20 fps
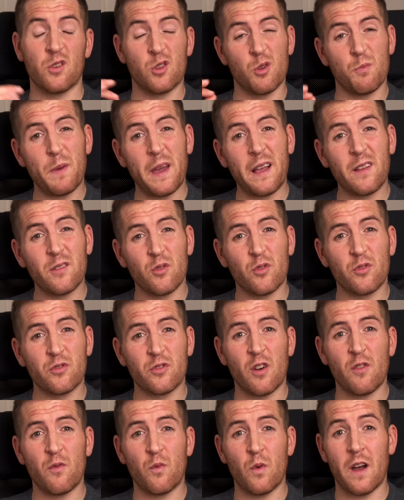the Pixel
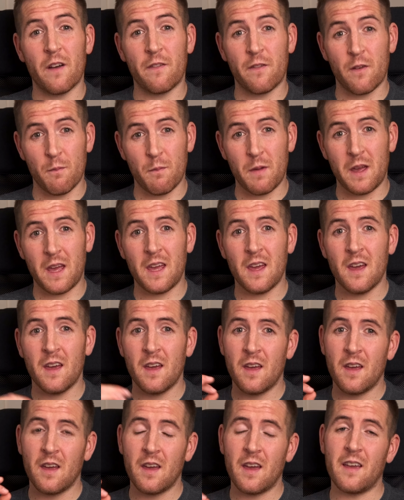software for me
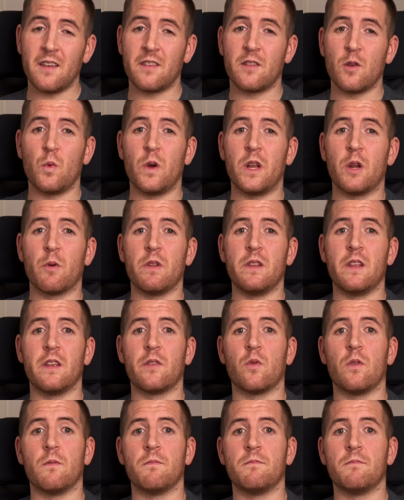is the winner in this one.